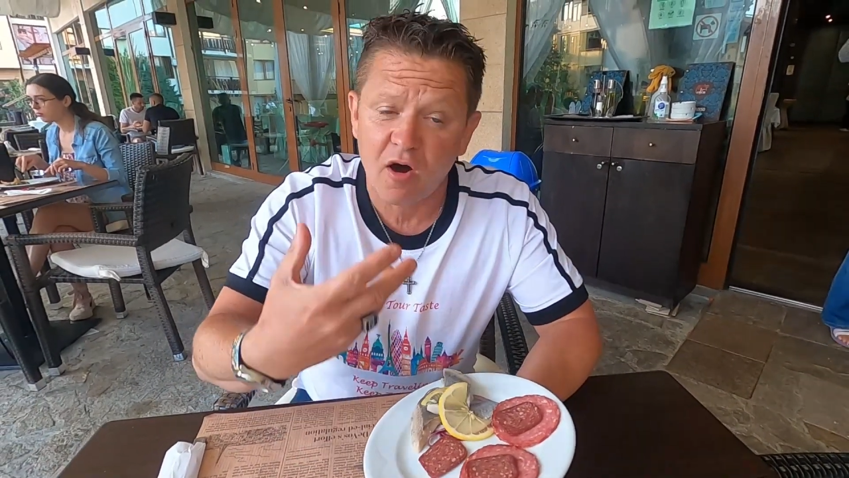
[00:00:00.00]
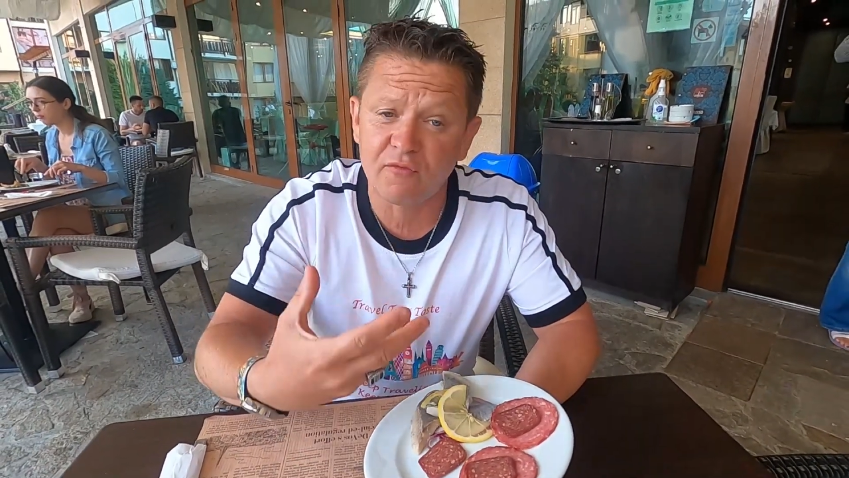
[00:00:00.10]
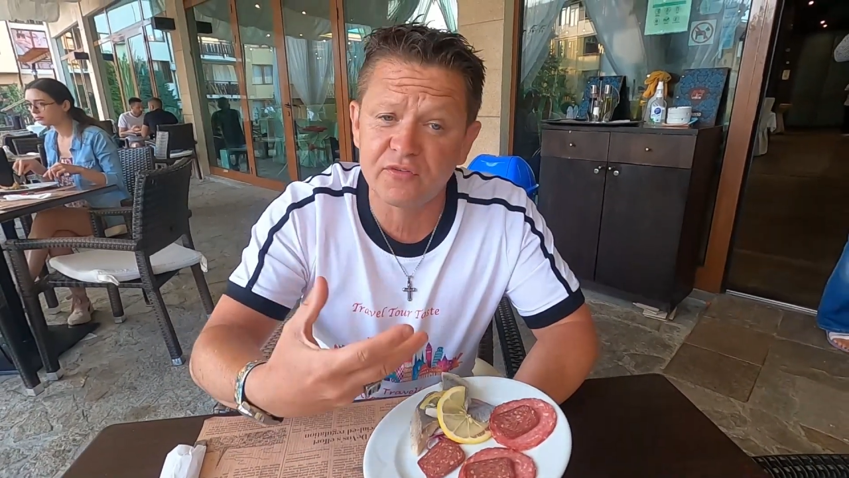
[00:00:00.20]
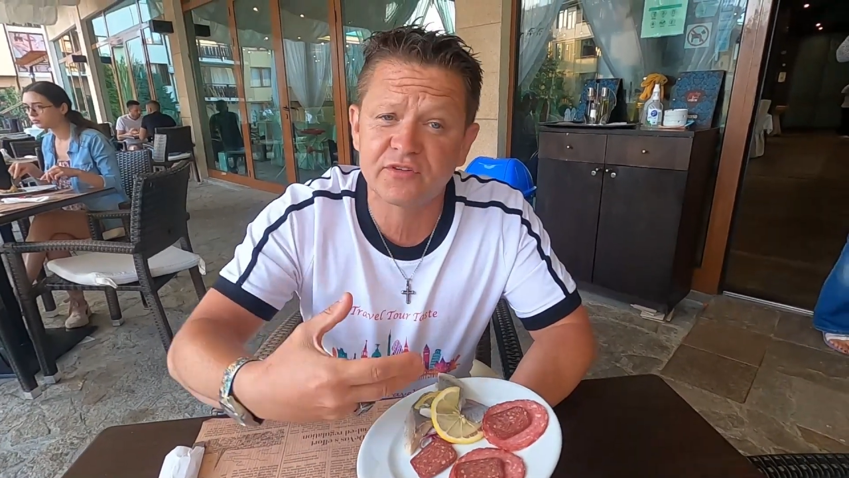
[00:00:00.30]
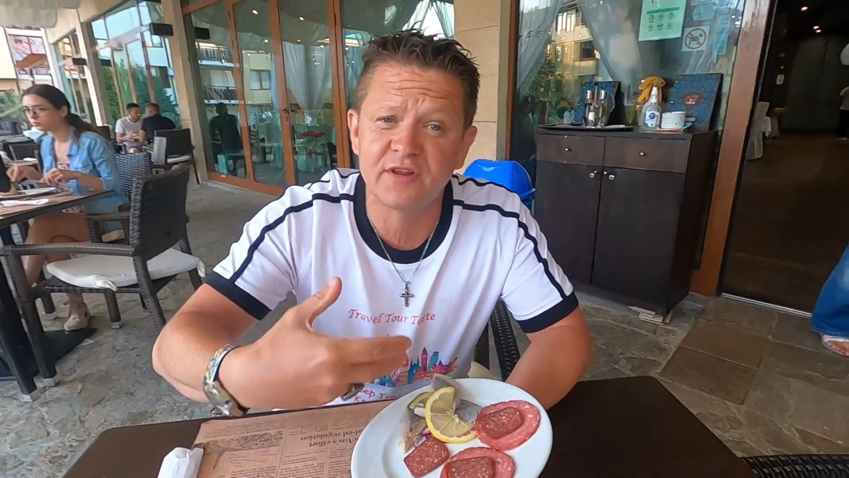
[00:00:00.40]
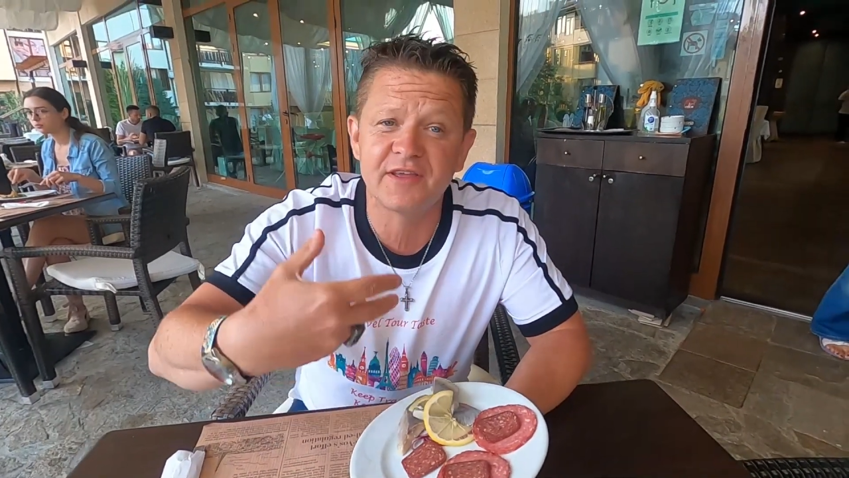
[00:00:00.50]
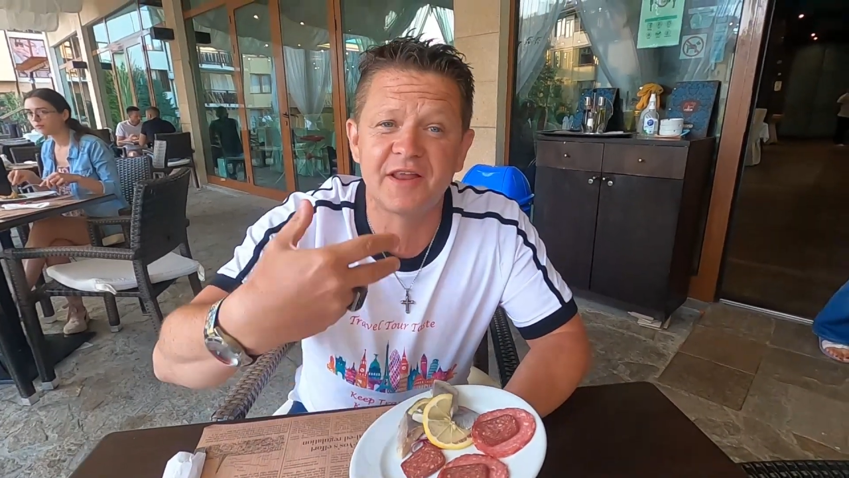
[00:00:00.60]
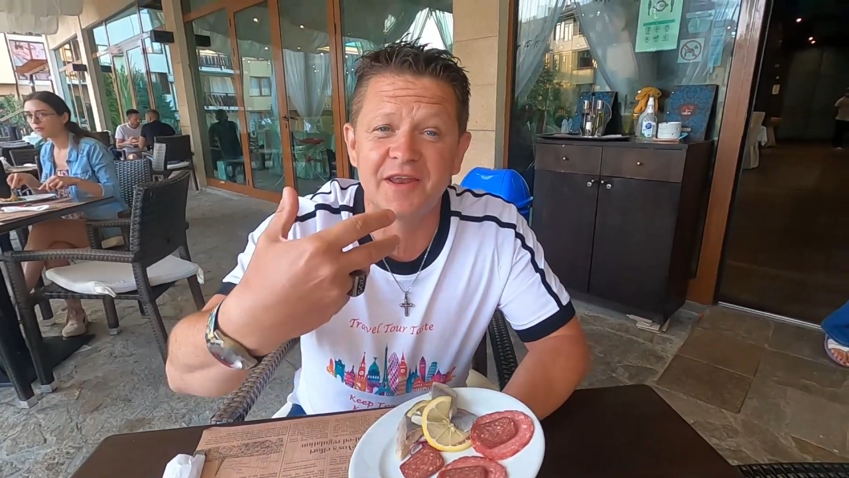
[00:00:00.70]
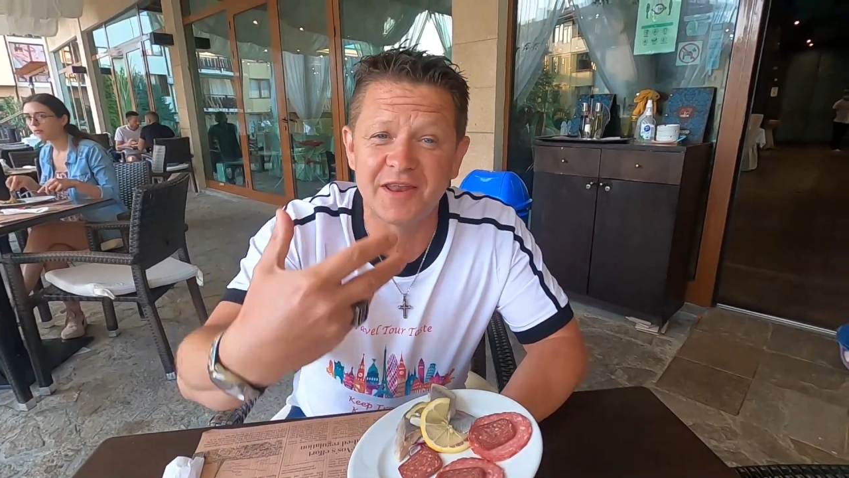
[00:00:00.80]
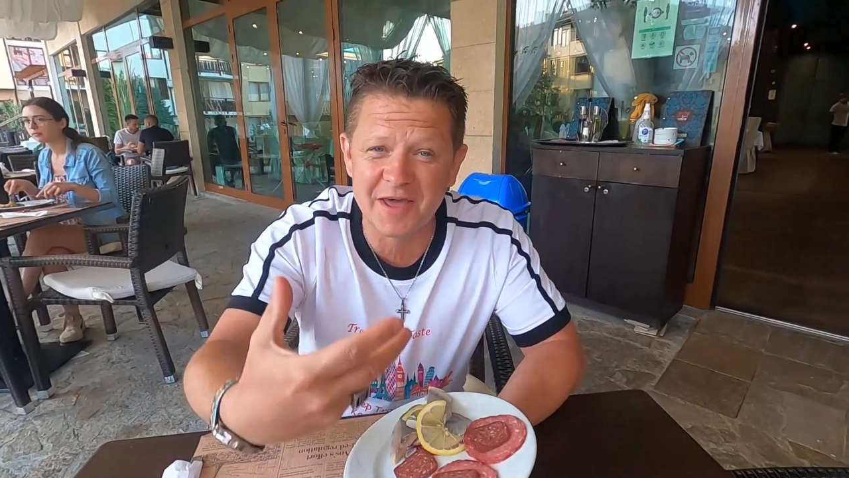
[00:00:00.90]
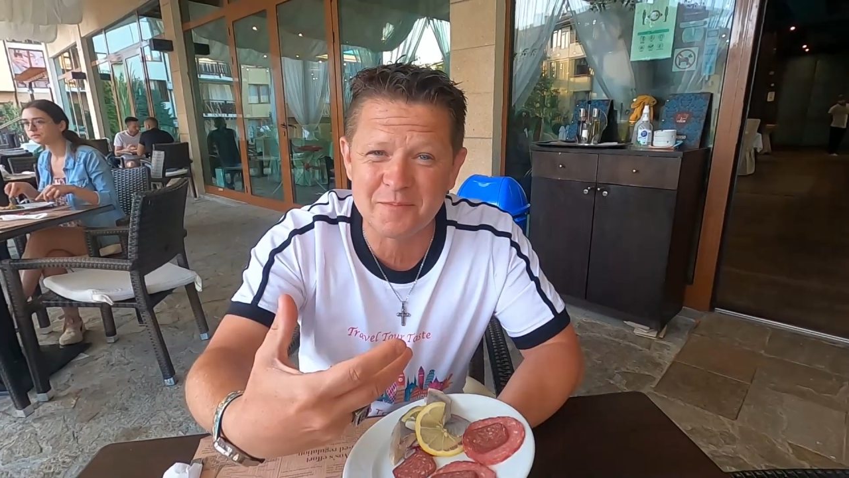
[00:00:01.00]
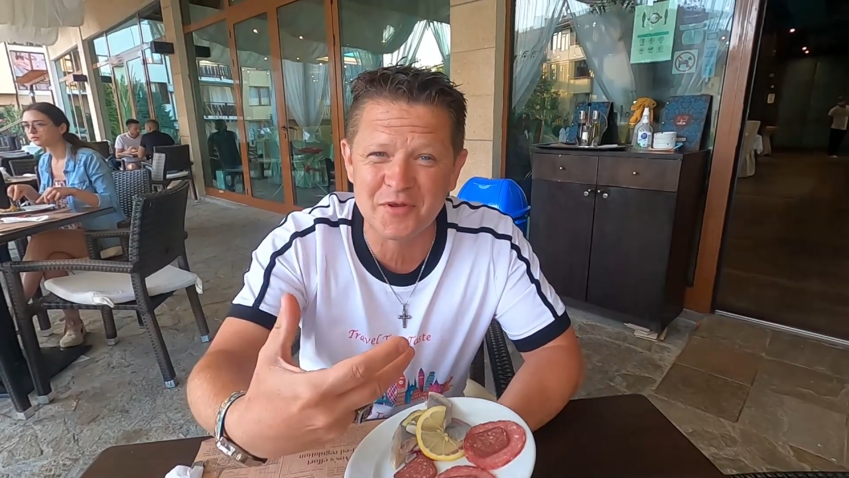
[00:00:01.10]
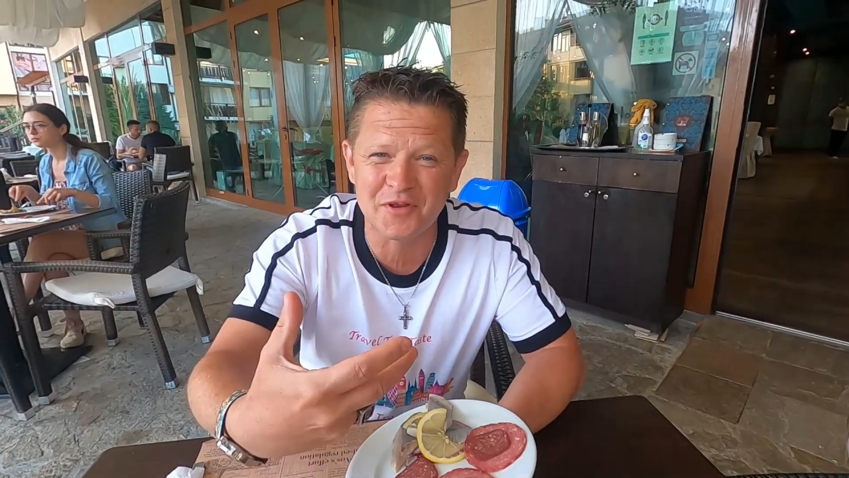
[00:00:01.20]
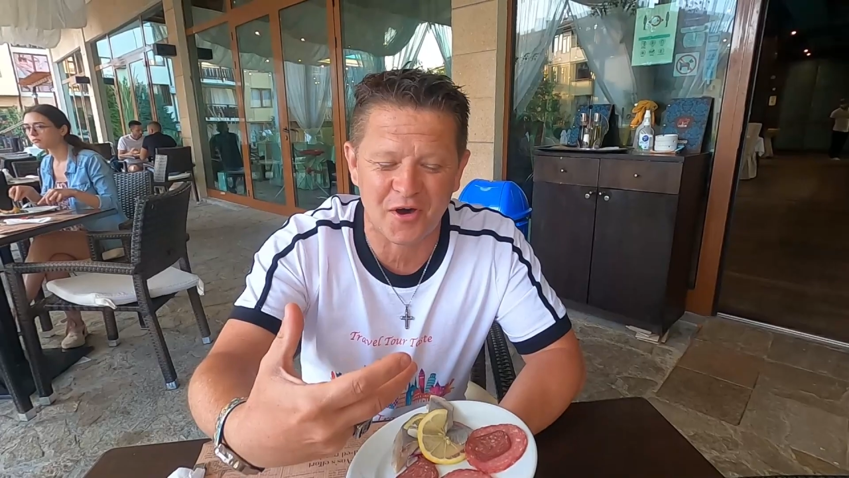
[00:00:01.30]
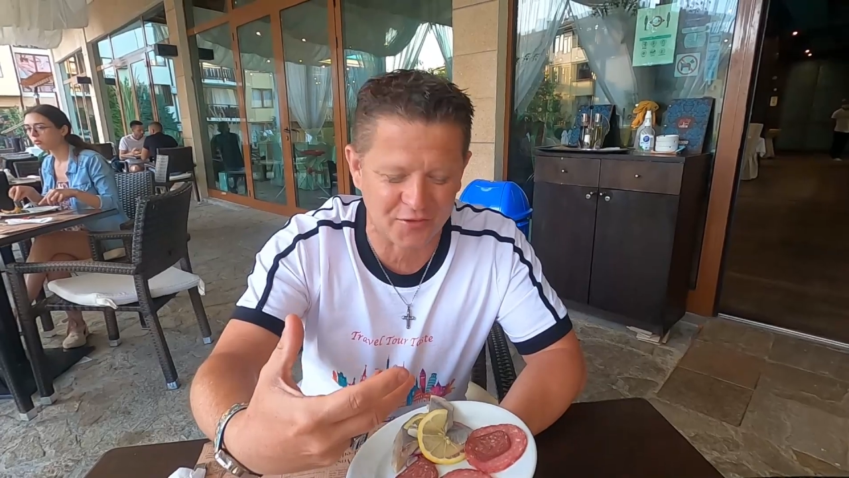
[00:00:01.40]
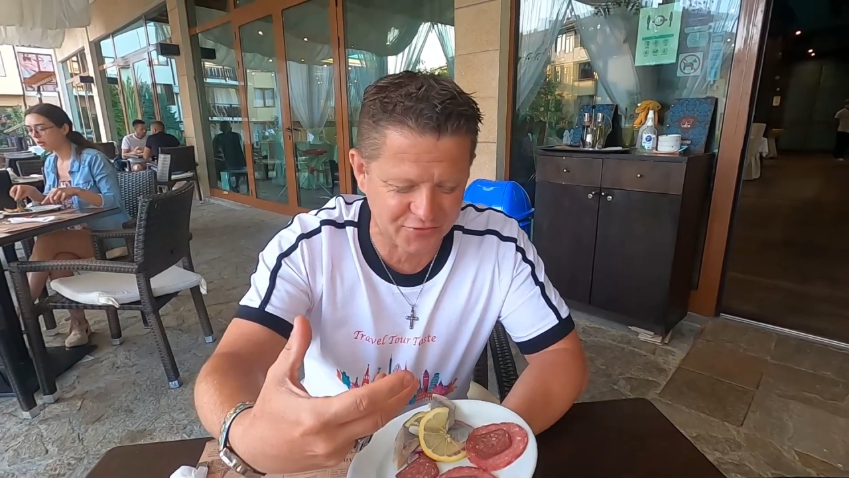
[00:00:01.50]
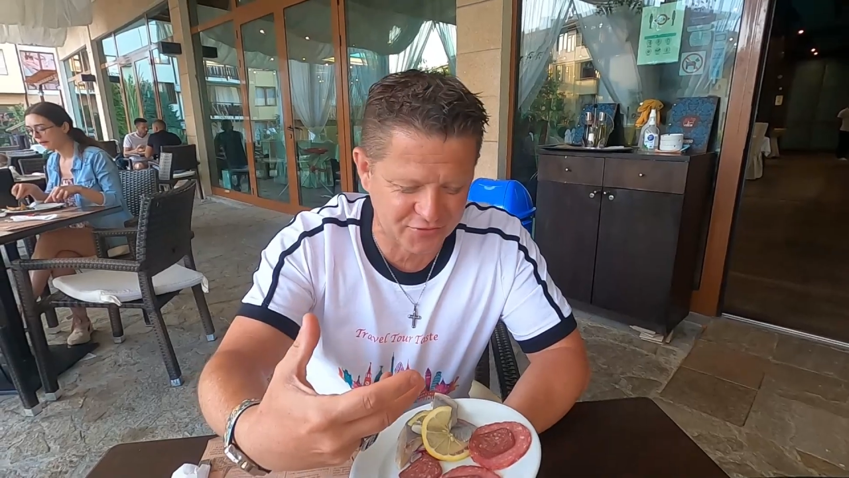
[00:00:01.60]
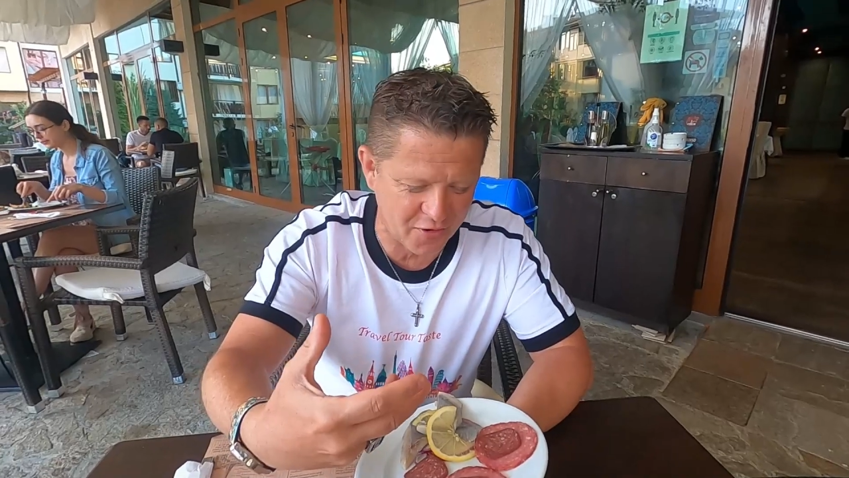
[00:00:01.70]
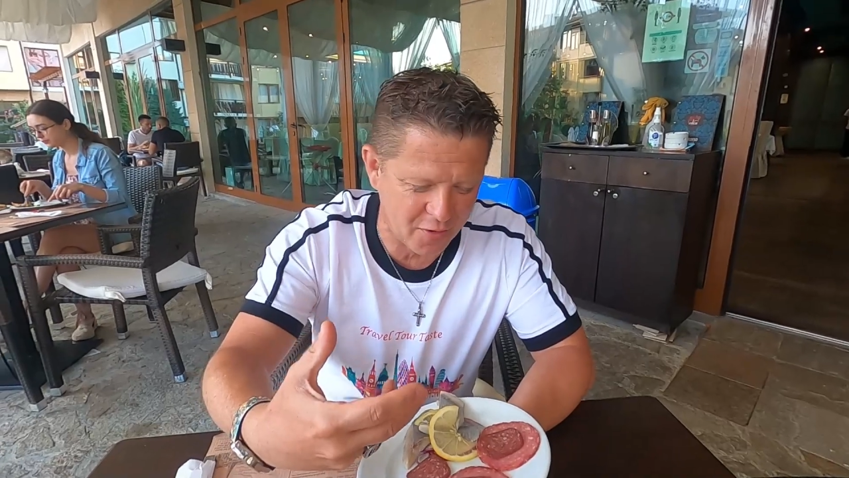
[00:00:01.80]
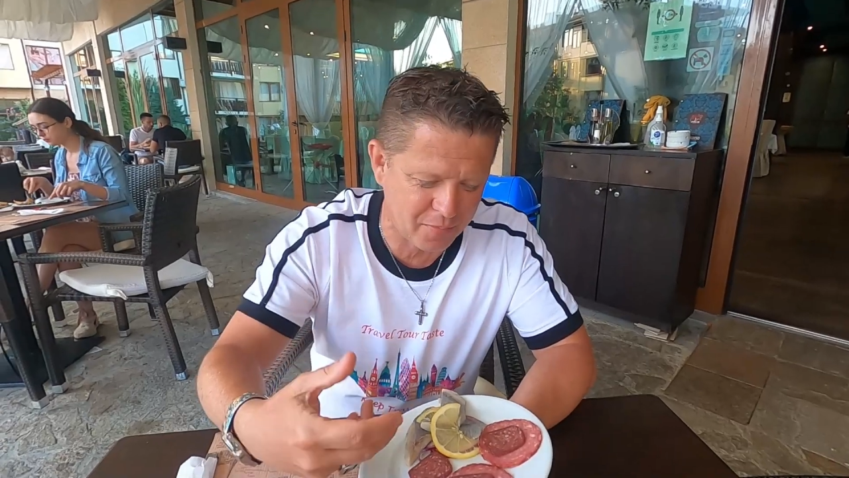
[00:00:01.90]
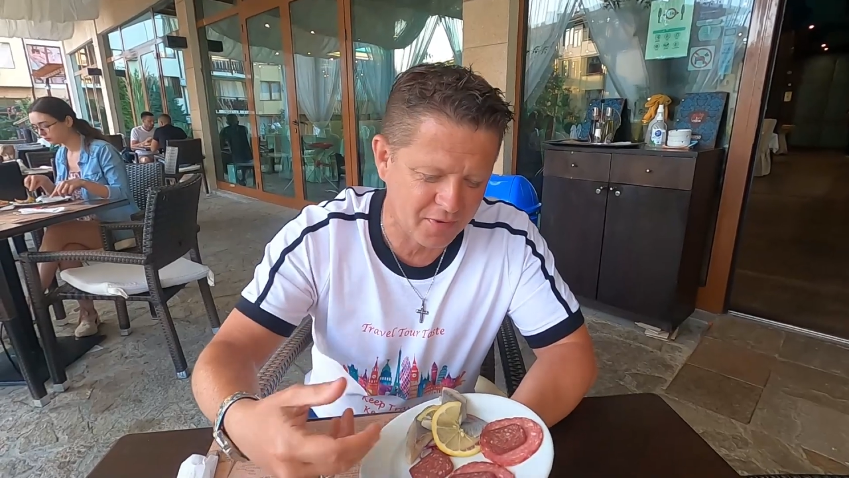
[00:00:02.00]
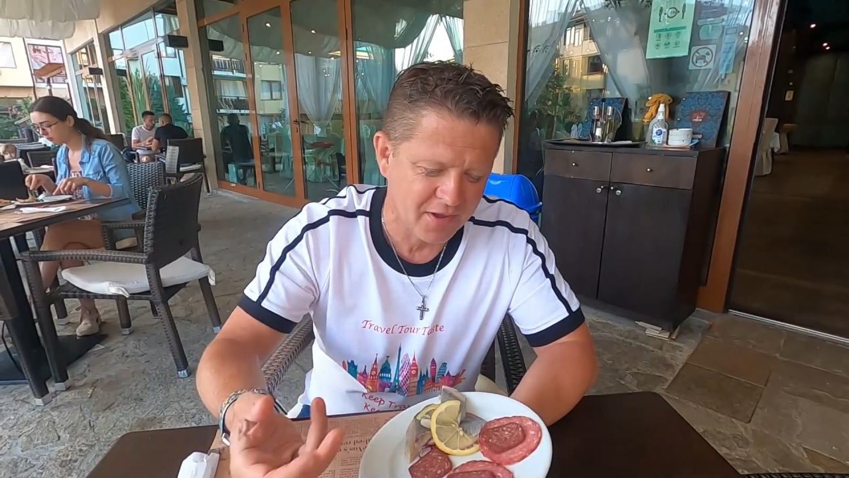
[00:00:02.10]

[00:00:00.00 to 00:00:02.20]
Obviously your lemon on top.